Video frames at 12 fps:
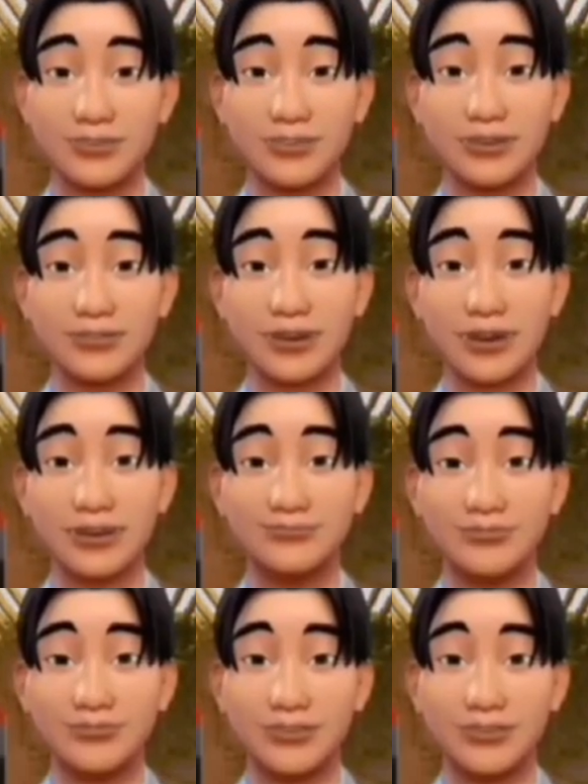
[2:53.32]

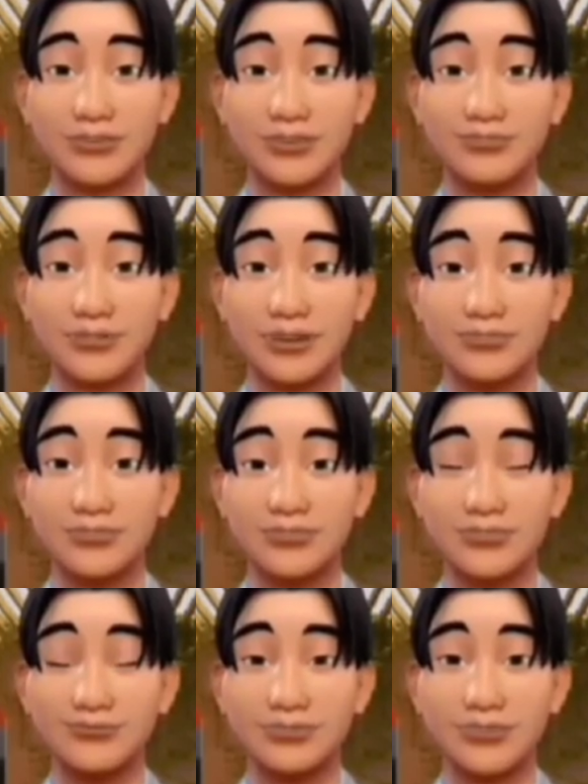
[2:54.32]
because
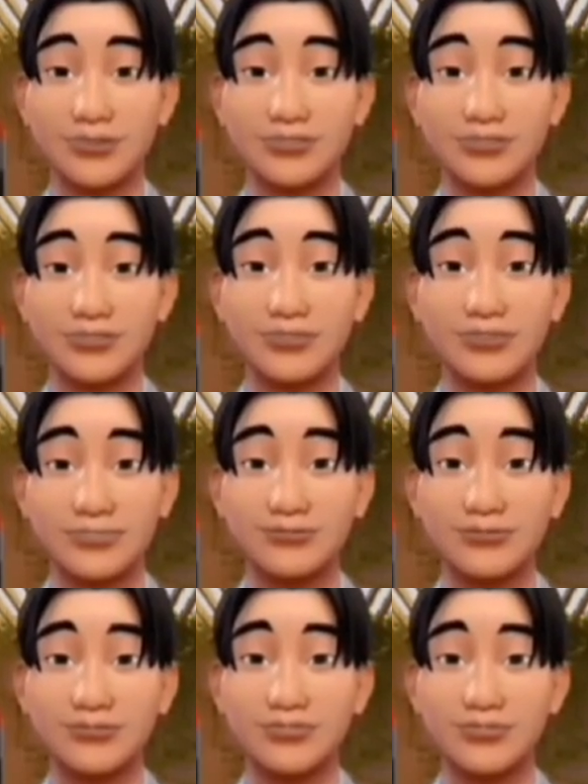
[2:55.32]
based on the
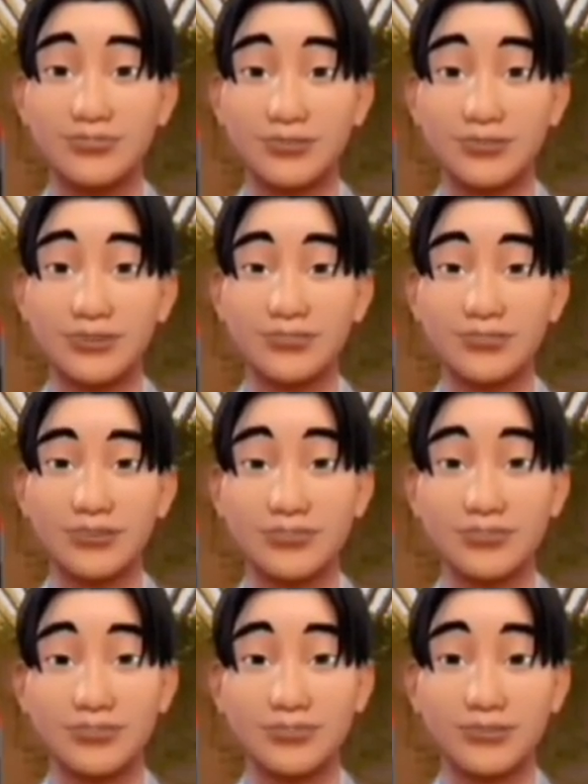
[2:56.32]
circumstances, if it is
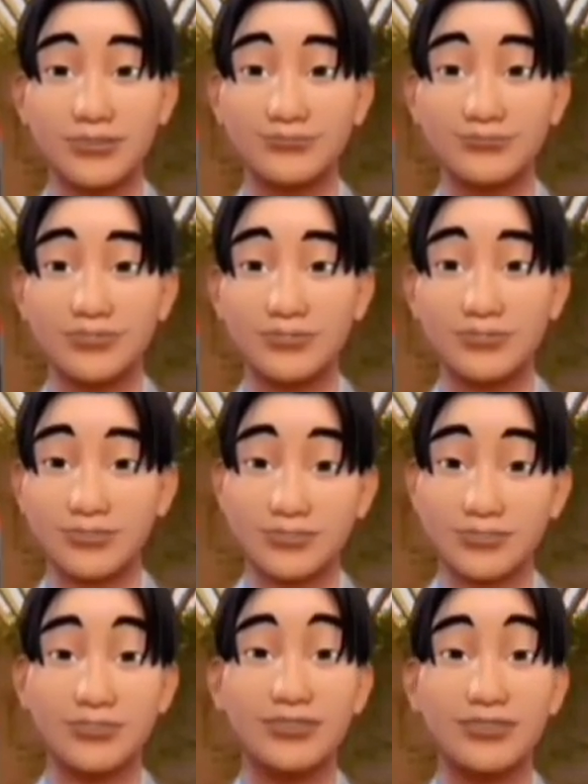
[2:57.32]
just for executing
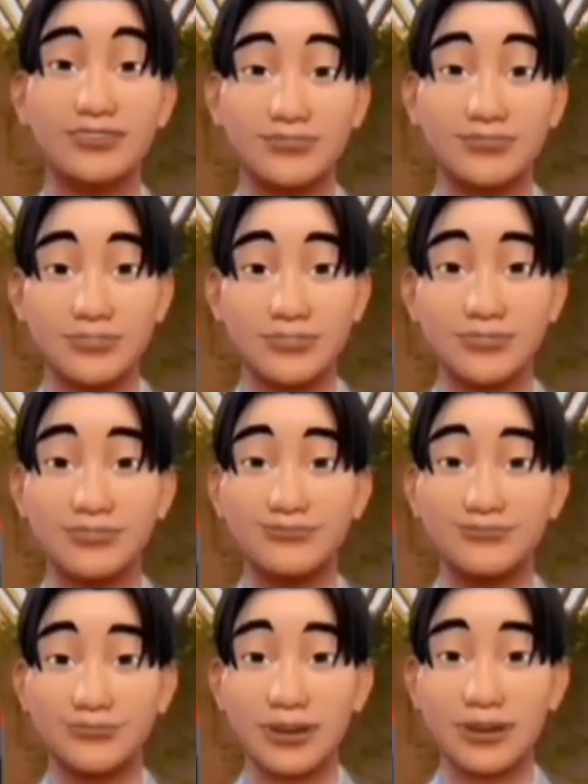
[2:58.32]
a property, like you
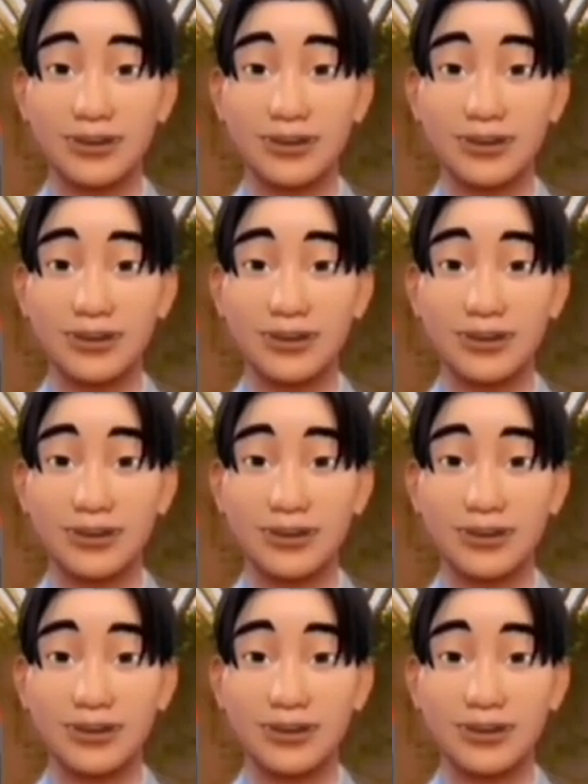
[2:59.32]
have